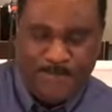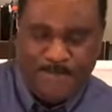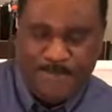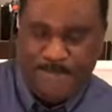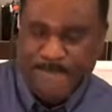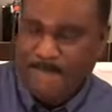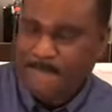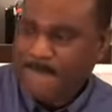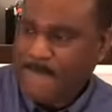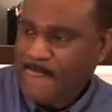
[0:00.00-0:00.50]

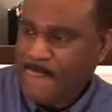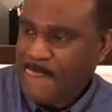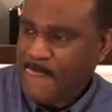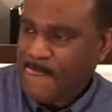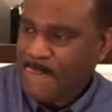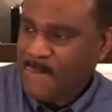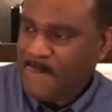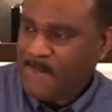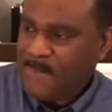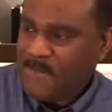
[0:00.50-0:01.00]

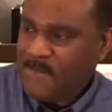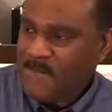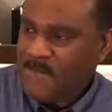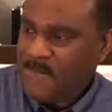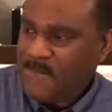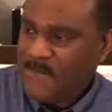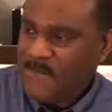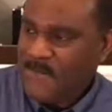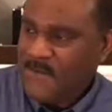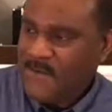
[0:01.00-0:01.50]

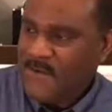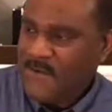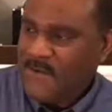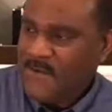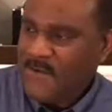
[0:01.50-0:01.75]
[no speech]